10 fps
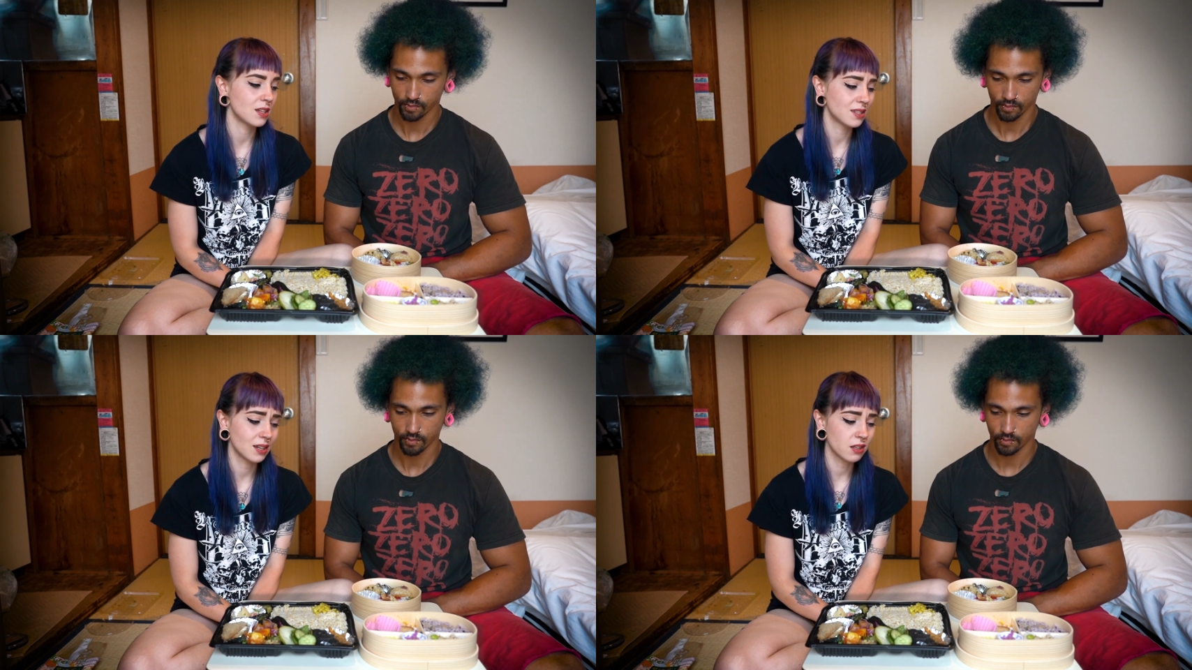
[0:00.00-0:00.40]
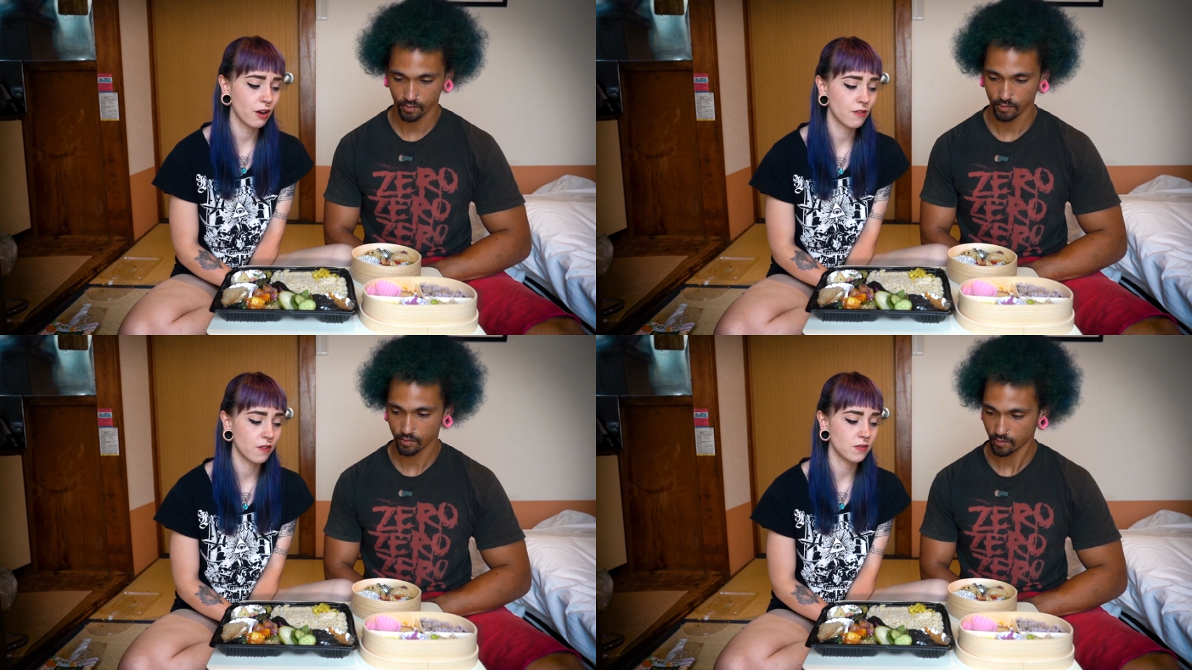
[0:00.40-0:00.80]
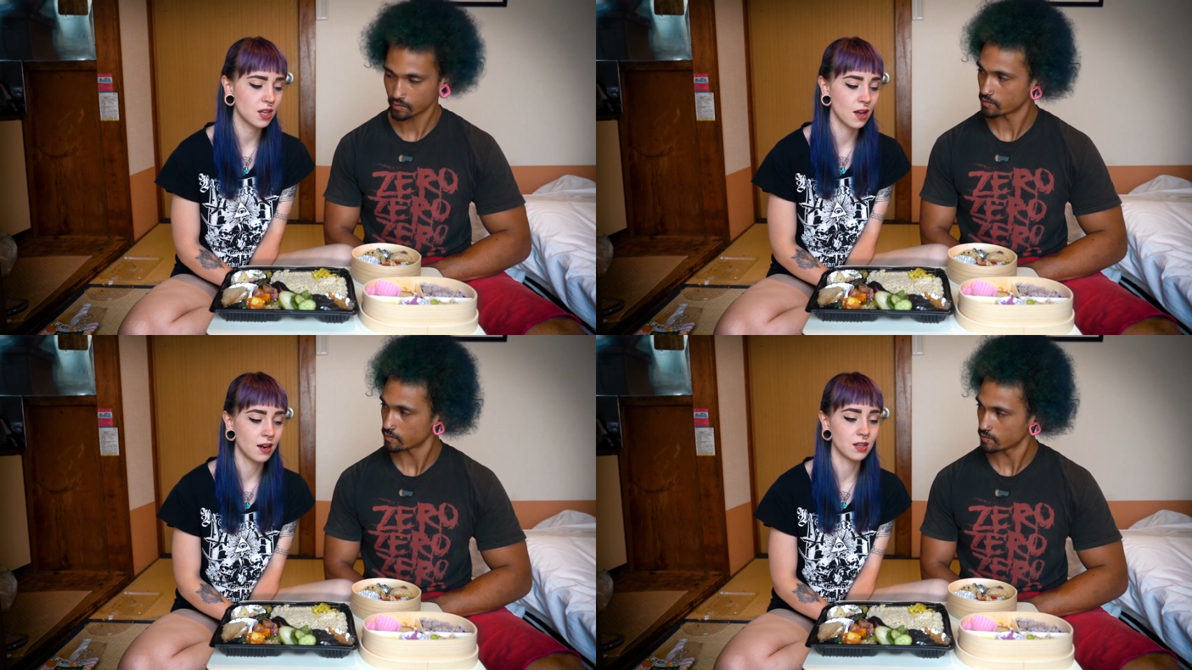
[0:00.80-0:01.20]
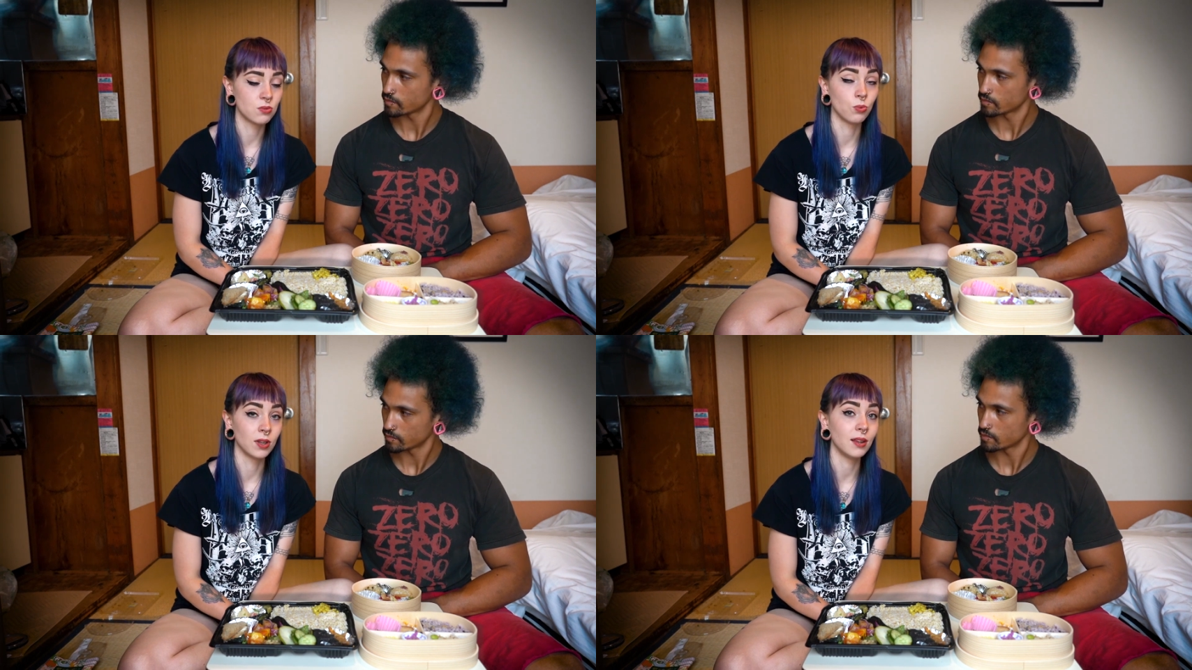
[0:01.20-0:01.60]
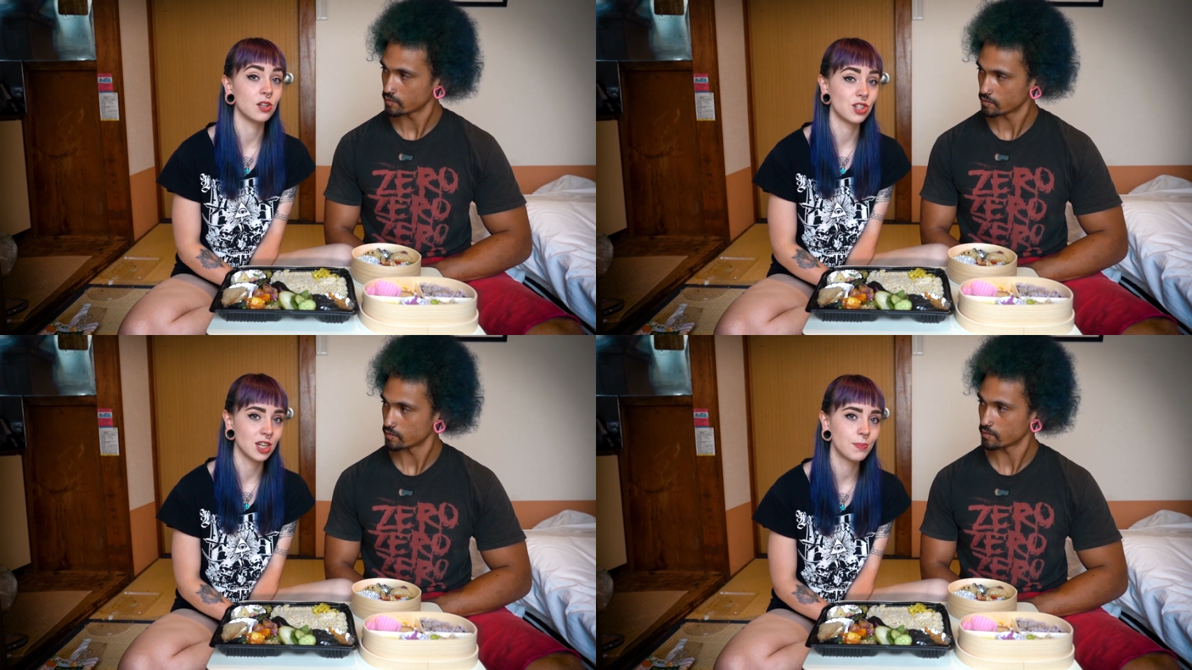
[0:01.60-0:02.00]
Speaker 1: 650 yen is really
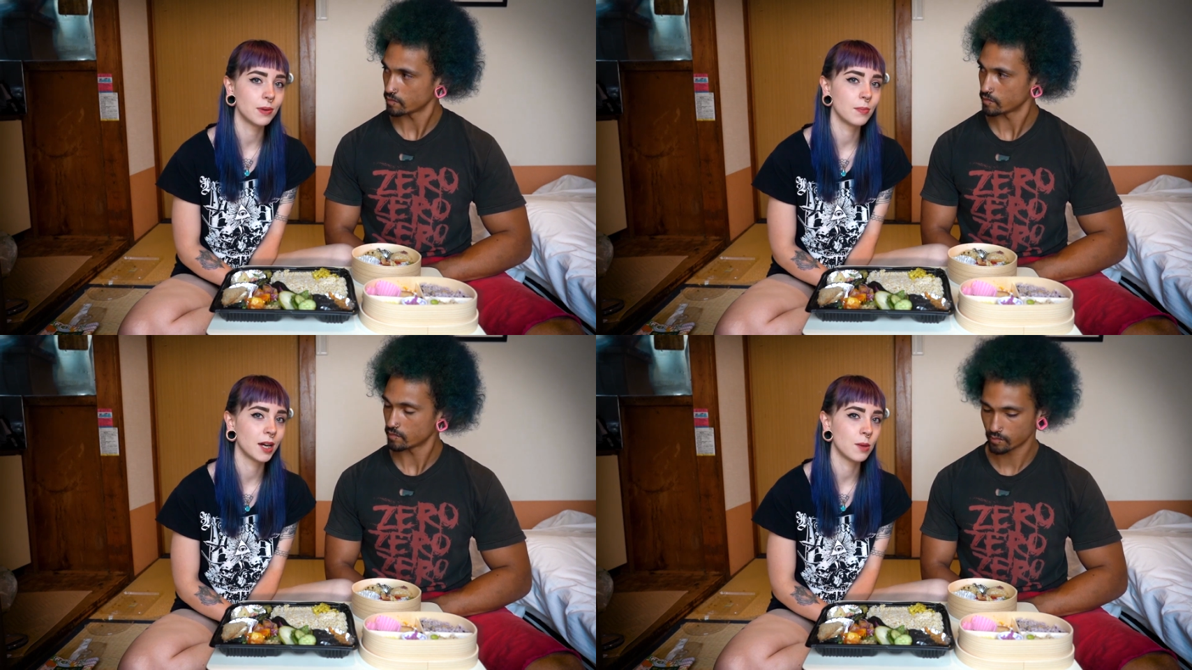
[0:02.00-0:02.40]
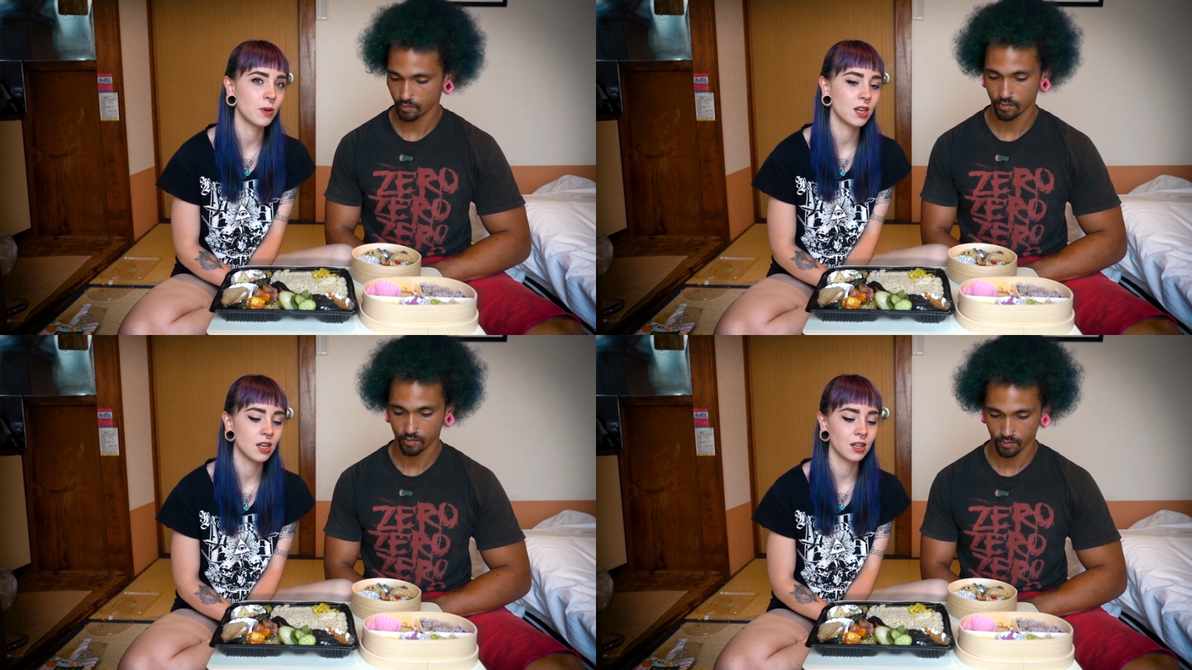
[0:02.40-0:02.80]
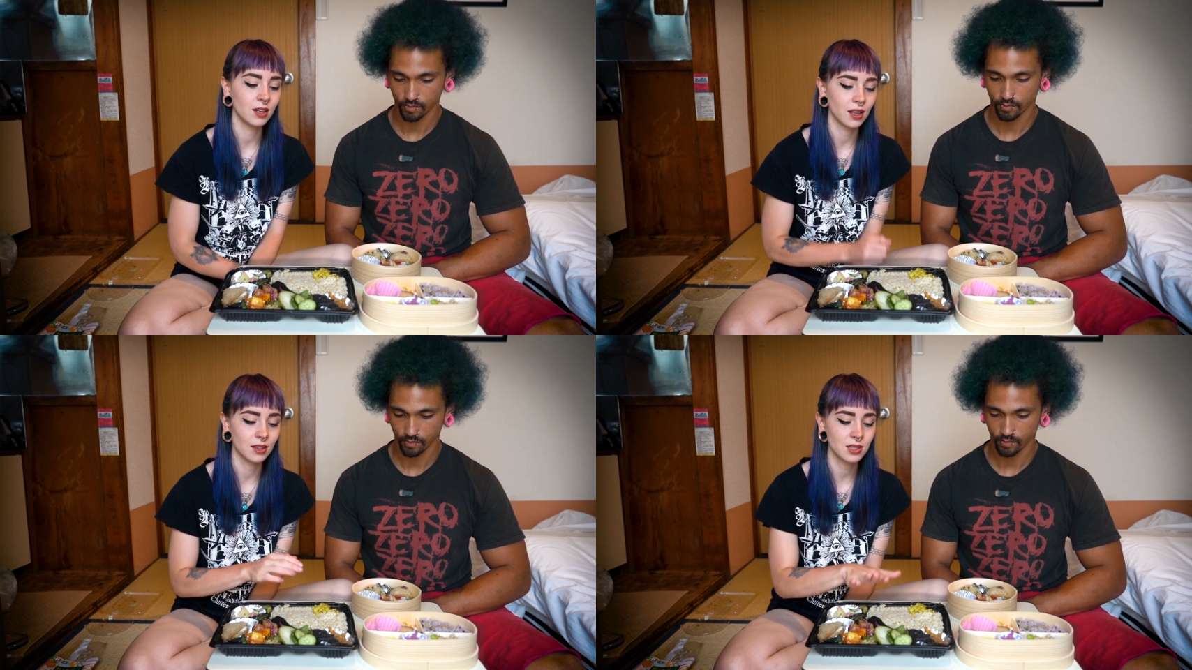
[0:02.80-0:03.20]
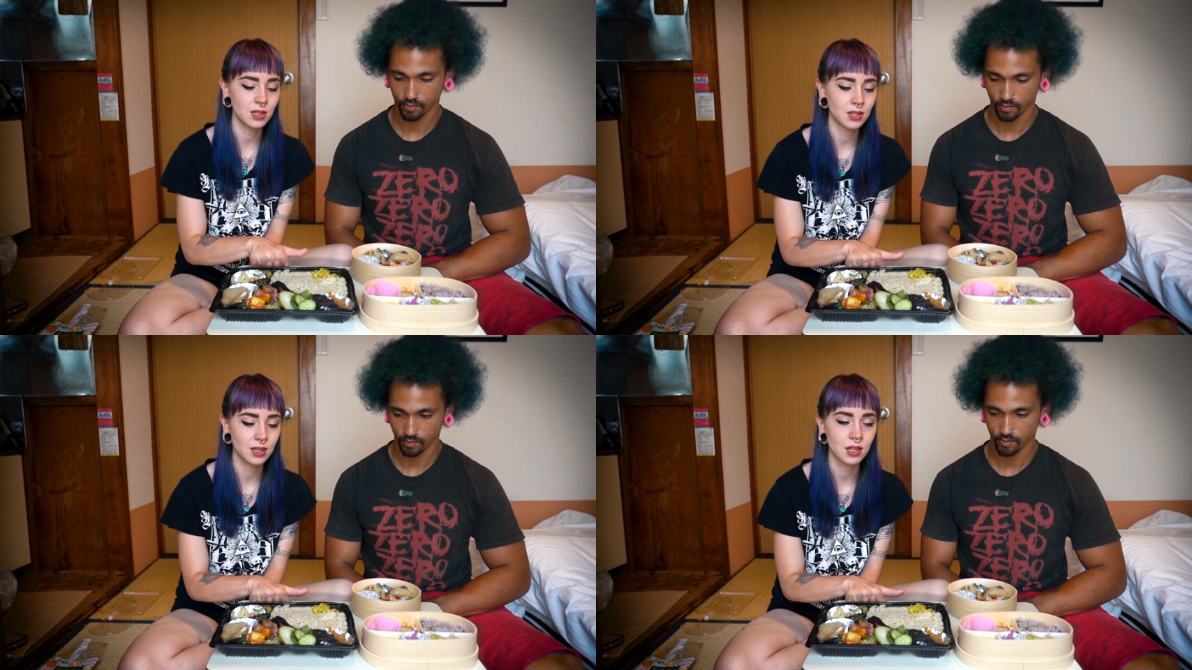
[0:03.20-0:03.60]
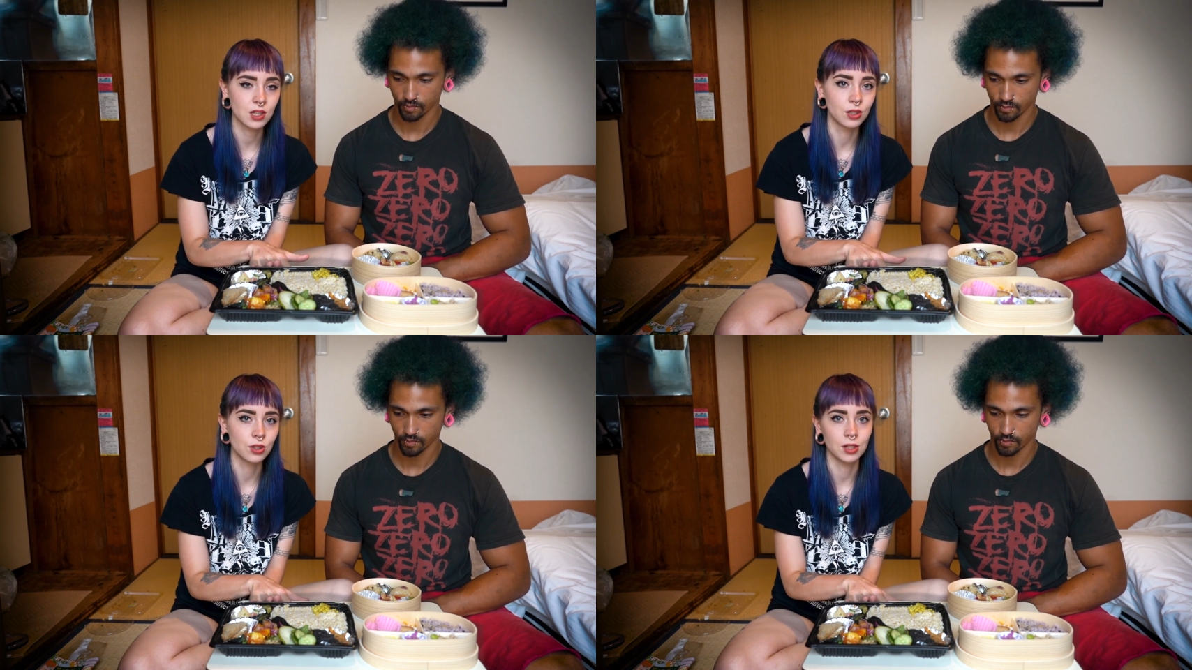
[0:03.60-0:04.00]
cheap in my opinion. Like this is
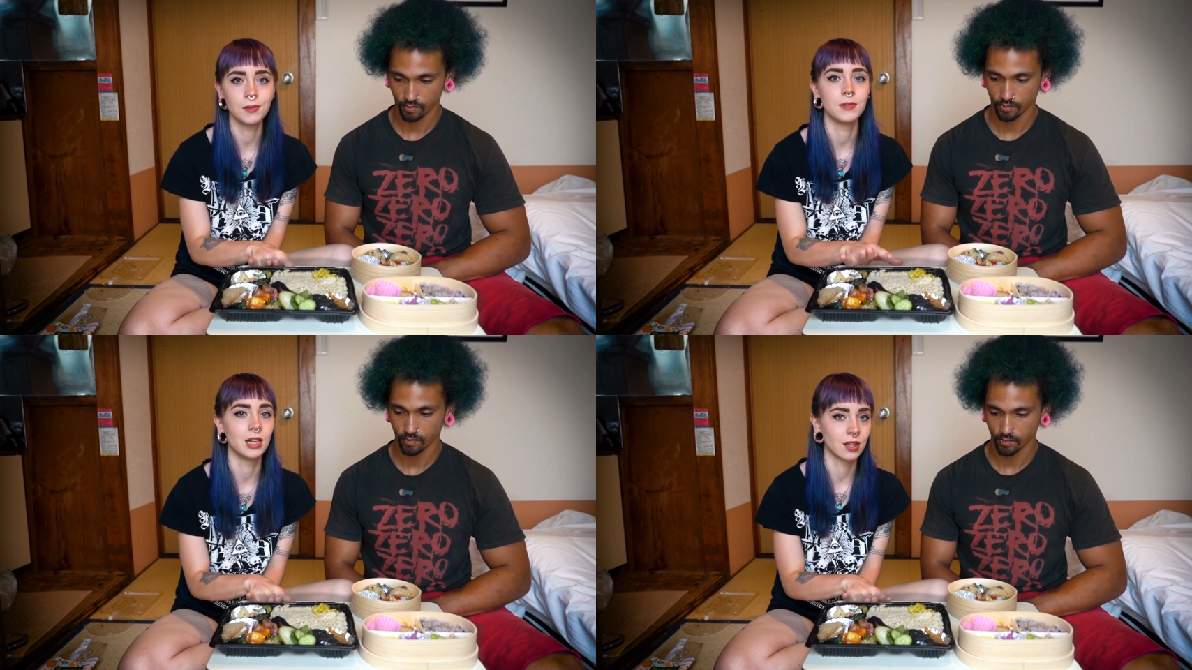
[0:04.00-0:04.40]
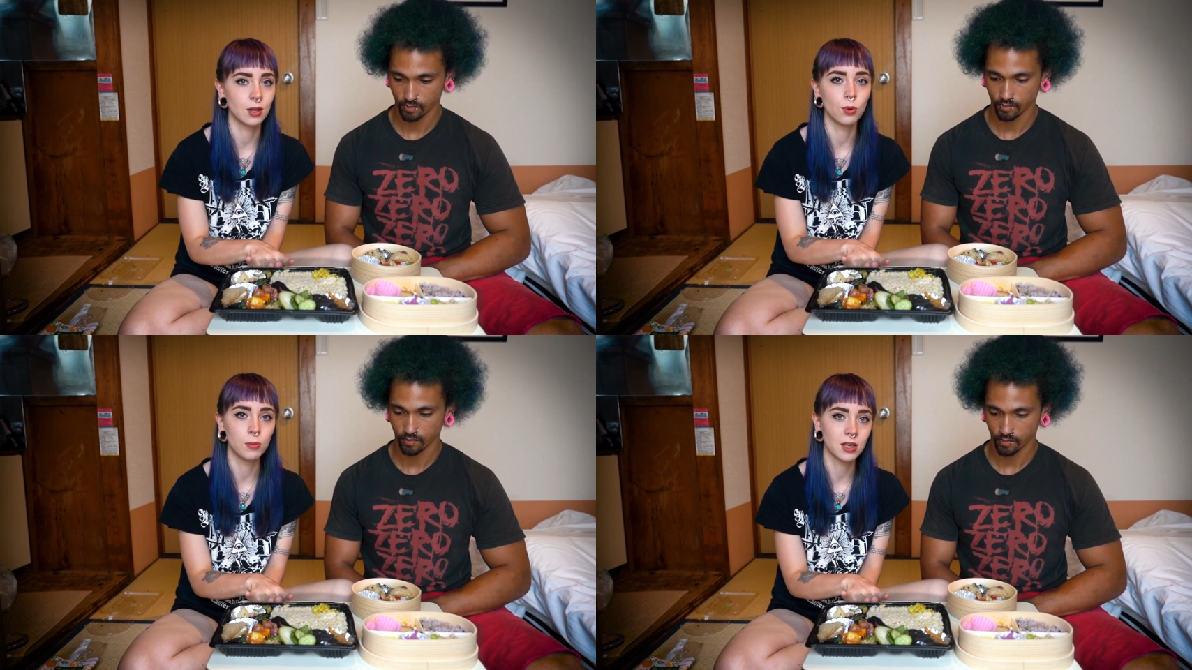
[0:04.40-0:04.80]
600. Nothing will